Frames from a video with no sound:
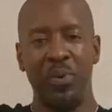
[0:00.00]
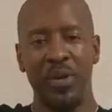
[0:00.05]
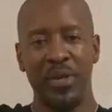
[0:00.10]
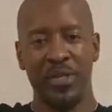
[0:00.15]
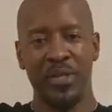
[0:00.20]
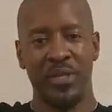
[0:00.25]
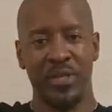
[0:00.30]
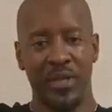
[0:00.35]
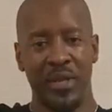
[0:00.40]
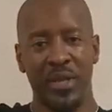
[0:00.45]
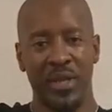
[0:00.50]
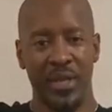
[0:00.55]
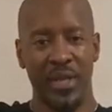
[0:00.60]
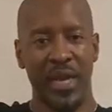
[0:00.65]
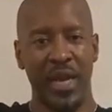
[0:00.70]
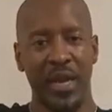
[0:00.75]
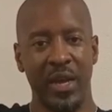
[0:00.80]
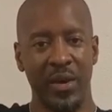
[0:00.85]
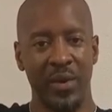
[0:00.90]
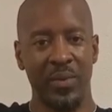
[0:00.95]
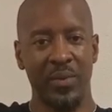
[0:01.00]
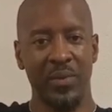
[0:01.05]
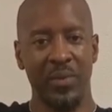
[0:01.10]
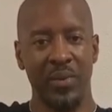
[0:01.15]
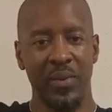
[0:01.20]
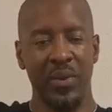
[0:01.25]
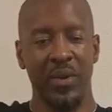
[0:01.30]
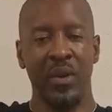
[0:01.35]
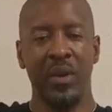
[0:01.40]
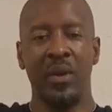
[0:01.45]
push
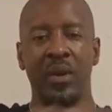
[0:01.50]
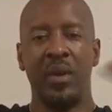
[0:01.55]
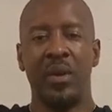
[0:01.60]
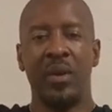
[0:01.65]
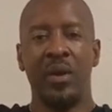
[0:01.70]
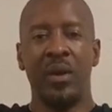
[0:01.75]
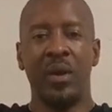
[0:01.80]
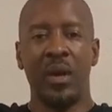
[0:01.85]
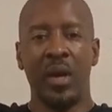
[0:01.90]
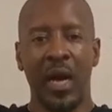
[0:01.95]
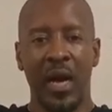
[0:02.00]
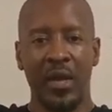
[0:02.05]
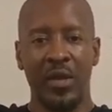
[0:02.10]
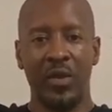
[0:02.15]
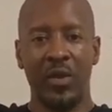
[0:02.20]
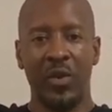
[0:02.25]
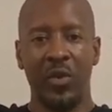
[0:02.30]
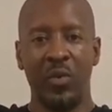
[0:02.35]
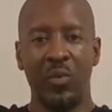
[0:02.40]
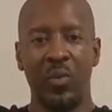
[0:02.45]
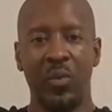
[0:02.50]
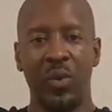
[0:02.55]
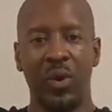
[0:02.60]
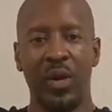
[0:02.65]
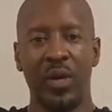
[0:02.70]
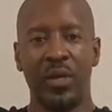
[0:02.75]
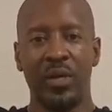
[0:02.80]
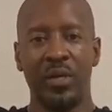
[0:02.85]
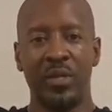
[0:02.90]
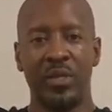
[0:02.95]
down. I don't
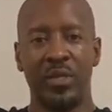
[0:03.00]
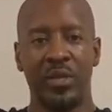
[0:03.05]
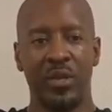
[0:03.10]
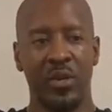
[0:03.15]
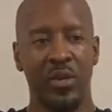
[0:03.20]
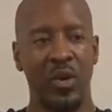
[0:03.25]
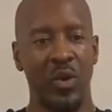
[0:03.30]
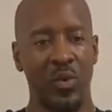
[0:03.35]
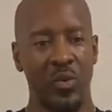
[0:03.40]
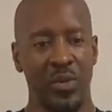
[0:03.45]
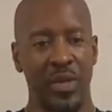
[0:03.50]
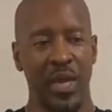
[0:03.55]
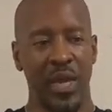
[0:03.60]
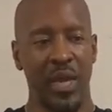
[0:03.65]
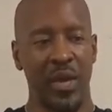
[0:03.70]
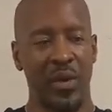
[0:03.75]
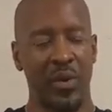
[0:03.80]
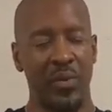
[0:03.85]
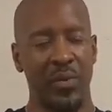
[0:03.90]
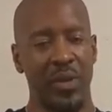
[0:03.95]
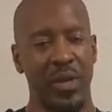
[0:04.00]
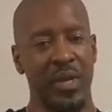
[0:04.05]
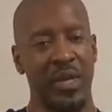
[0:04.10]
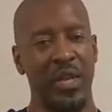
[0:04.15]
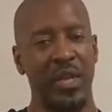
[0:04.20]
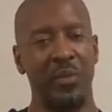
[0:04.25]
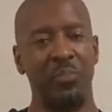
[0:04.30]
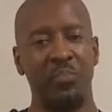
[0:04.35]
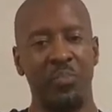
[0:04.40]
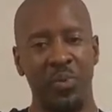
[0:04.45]
want to go down and
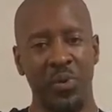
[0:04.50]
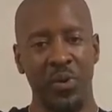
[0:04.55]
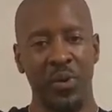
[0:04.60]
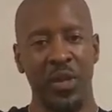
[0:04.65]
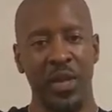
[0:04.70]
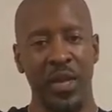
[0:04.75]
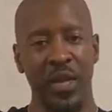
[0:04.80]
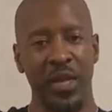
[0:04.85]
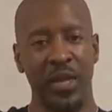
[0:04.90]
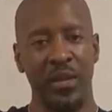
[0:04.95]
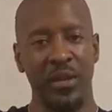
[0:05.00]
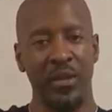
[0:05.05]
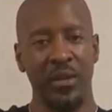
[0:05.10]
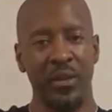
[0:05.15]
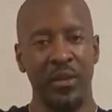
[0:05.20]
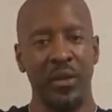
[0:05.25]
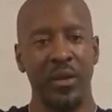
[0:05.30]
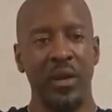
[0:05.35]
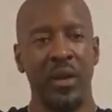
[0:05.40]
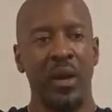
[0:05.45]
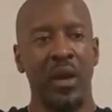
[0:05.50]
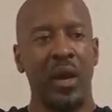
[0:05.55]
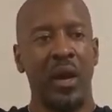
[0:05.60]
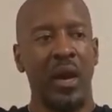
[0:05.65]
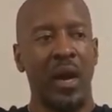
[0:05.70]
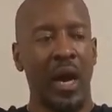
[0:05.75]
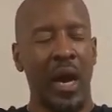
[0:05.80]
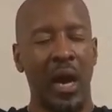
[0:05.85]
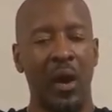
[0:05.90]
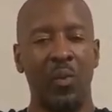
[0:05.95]
then pull in.
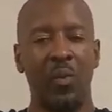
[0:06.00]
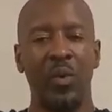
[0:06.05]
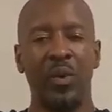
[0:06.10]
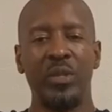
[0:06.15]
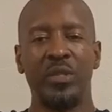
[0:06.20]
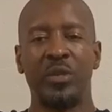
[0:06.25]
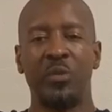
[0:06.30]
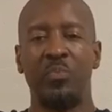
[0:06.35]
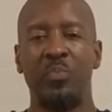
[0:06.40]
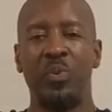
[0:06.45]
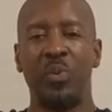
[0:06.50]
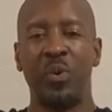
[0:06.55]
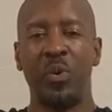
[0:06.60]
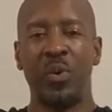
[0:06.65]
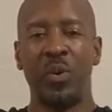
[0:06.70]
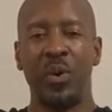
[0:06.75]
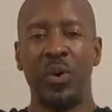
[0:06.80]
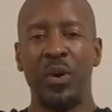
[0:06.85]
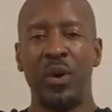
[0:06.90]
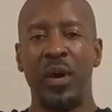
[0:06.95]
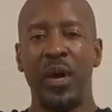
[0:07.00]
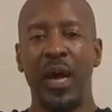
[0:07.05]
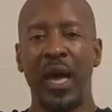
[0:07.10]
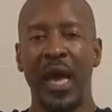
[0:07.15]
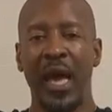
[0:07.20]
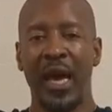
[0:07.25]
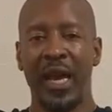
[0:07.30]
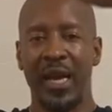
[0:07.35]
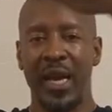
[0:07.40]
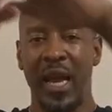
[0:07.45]
I want to pull
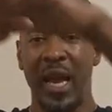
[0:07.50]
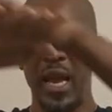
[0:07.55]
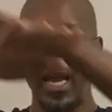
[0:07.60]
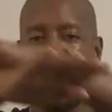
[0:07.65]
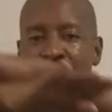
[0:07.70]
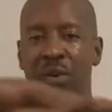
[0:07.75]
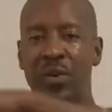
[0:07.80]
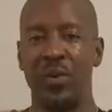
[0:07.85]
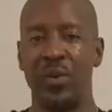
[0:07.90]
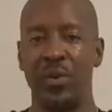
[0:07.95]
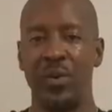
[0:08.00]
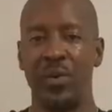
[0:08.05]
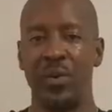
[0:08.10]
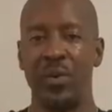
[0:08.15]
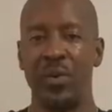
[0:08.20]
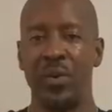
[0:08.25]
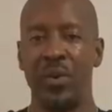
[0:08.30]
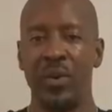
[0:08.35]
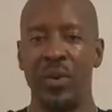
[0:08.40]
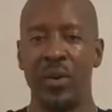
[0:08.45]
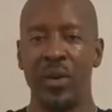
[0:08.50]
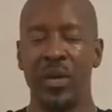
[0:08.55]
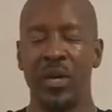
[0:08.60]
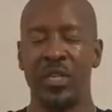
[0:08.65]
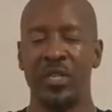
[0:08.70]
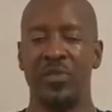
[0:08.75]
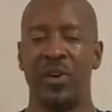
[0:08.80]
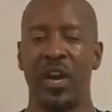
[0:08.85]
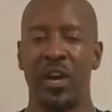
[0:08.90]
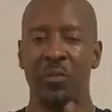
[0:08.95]
at an angle,
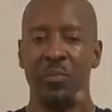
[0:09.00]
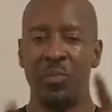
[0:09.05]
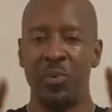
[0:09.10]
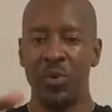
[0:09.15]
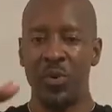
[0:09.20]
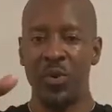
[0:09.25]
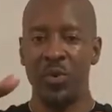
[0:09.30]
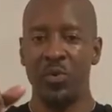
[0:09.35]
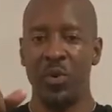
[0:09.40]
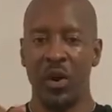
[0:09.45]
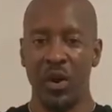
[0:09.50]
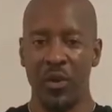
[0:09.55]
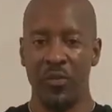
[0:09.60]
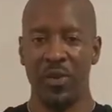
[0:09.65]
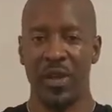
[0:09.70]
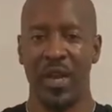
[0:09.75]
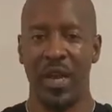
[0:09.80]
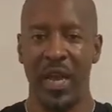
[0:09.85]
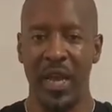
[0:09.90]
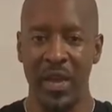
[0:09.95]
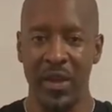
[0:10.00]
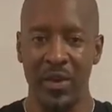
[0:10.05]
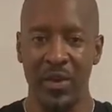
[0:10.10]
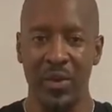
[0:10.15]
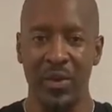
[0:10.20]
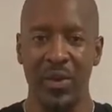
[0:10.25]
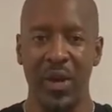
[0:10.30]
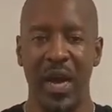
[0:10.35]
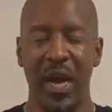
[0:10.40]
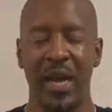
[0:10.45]
because if I can pull you off at an
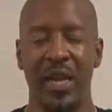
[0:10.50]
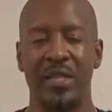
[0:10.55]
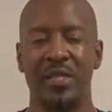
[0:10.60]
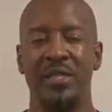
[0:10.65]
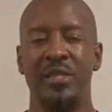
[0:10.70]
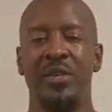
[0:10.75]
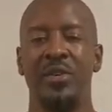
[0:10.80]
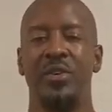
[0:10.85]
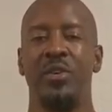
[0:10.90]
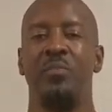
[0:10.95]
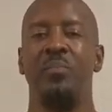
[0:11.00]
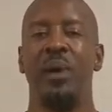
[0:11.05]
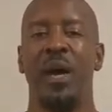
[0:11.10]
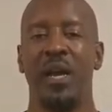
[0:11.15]
angle, I can steal your